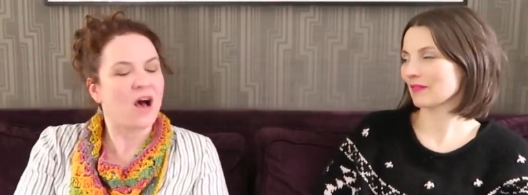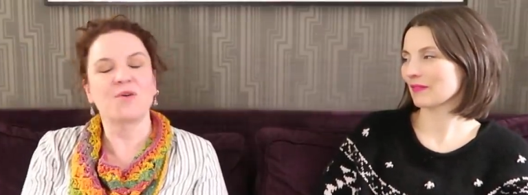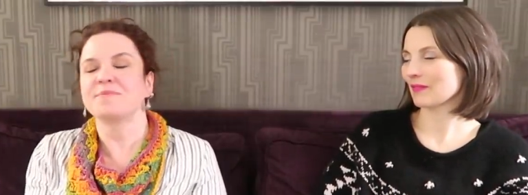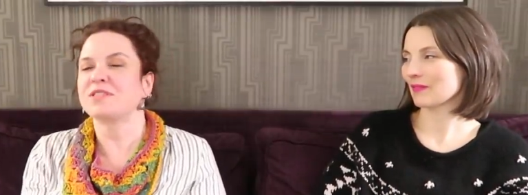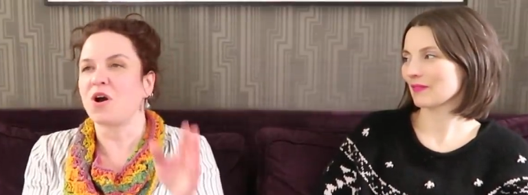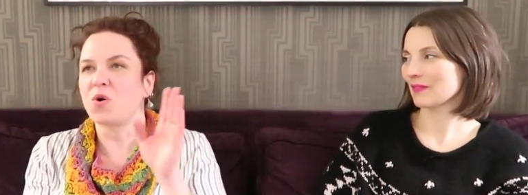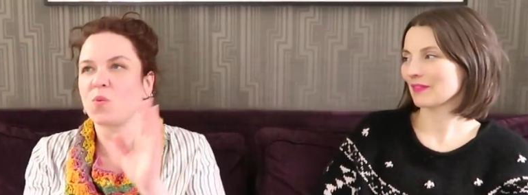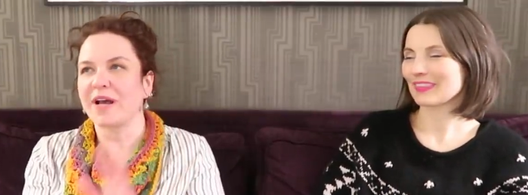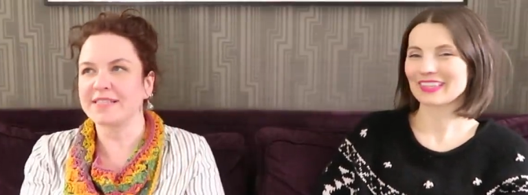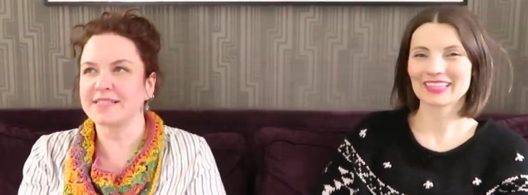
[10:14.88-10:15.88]
Speaker 1: Oh,
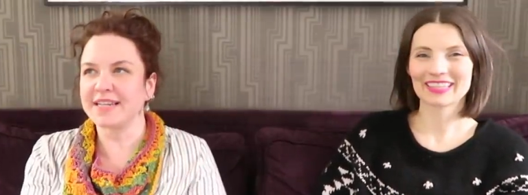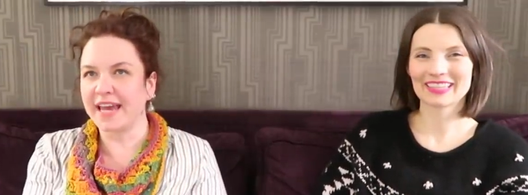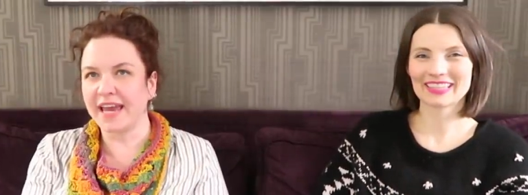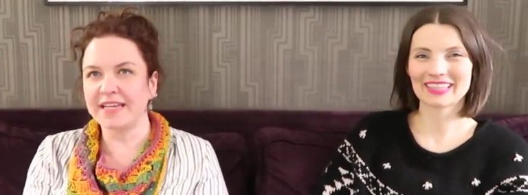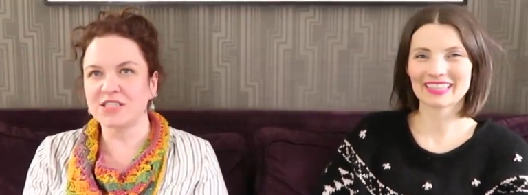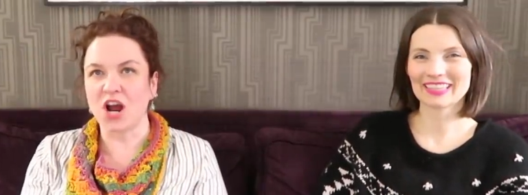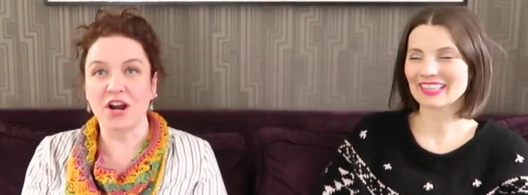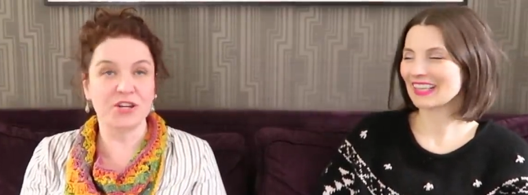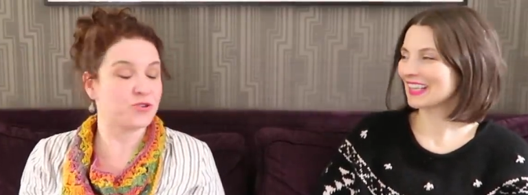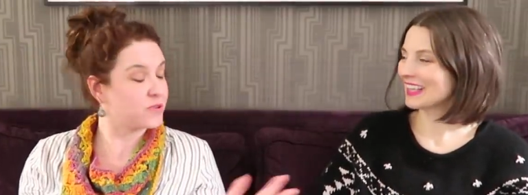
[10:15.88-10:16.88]
so Wednesdays
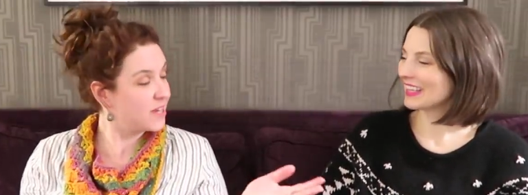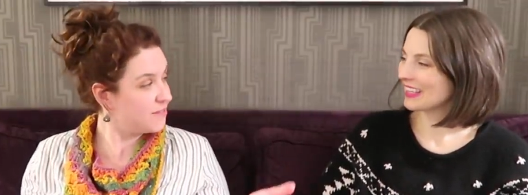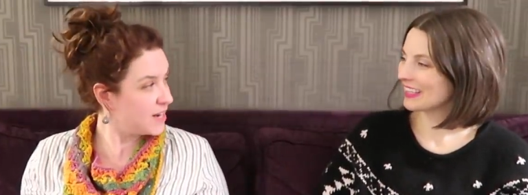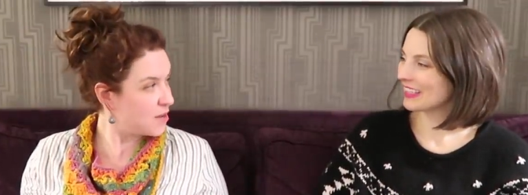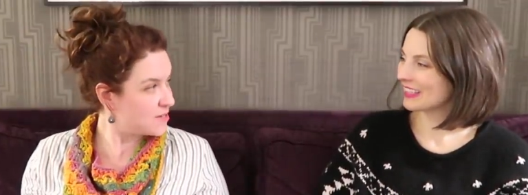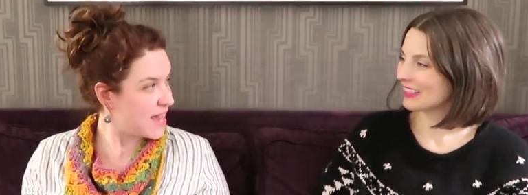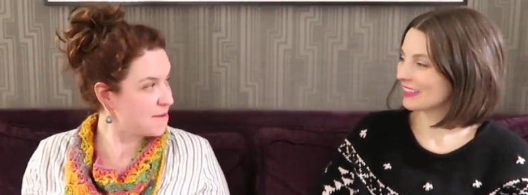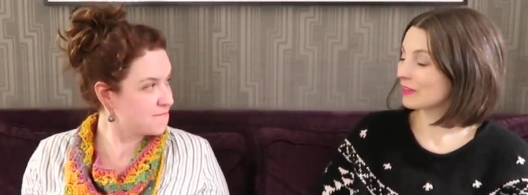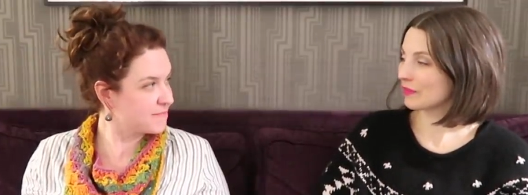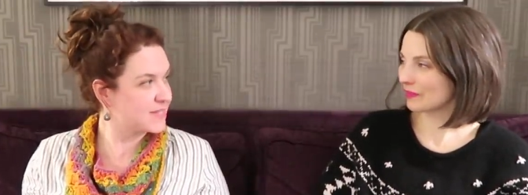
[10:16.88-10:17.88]
are usually a video
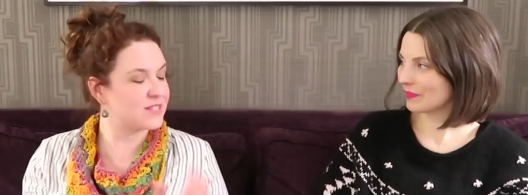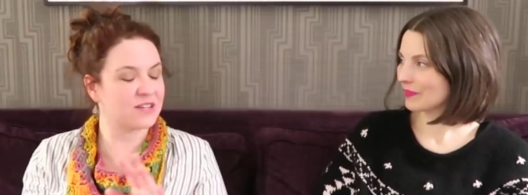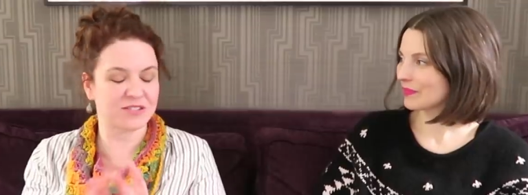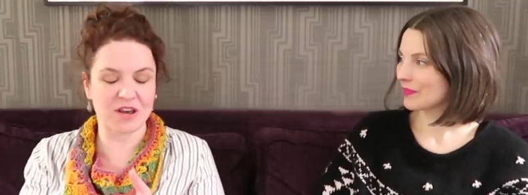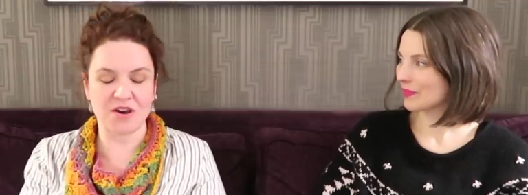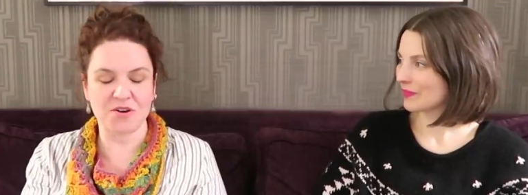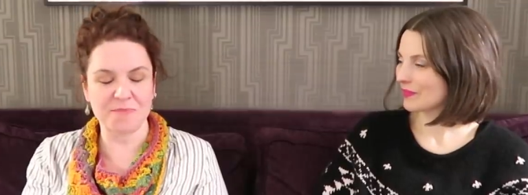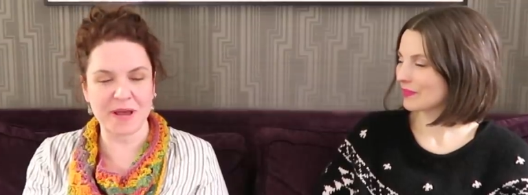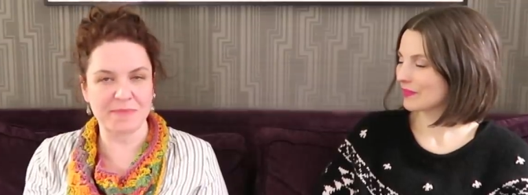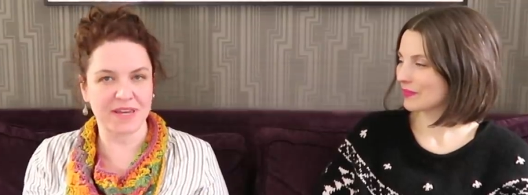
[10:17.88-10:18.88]
day. Mm -hmm. So
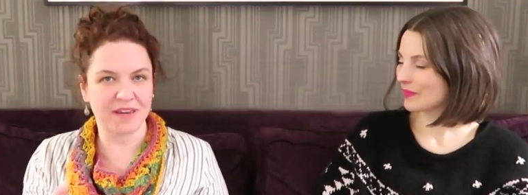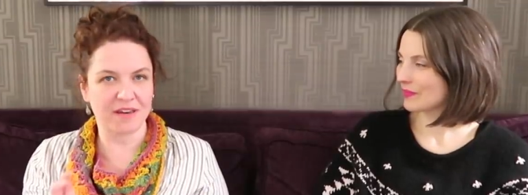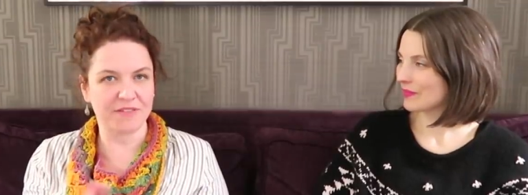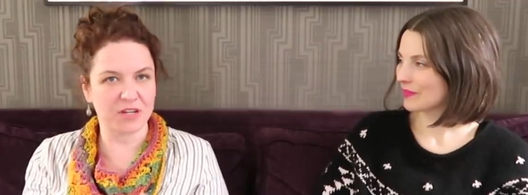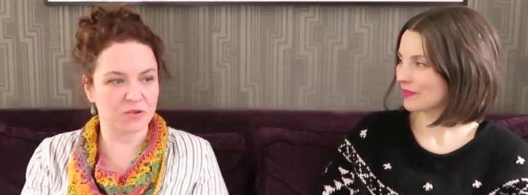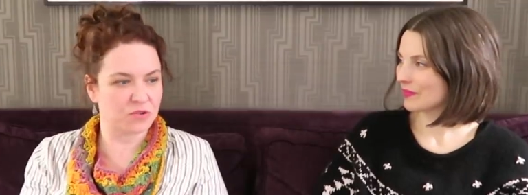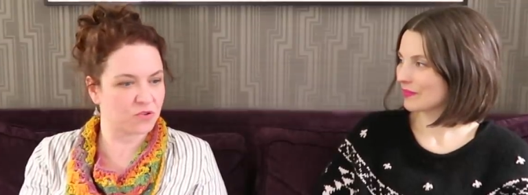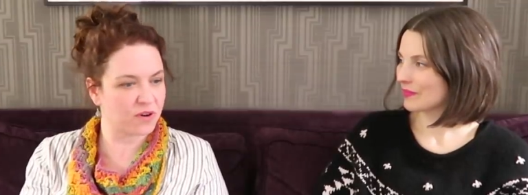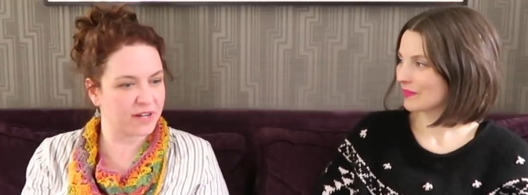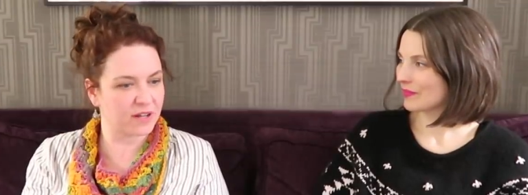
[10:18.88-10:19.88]
it might be a video
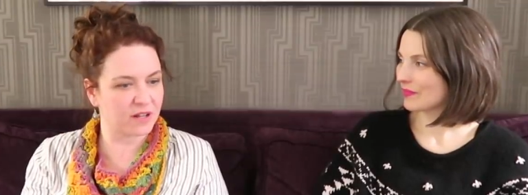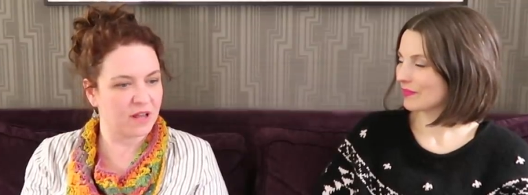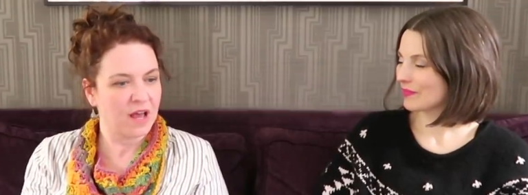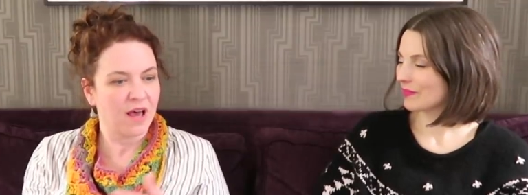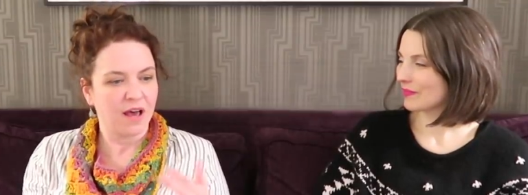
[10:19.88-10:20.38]
tutorial.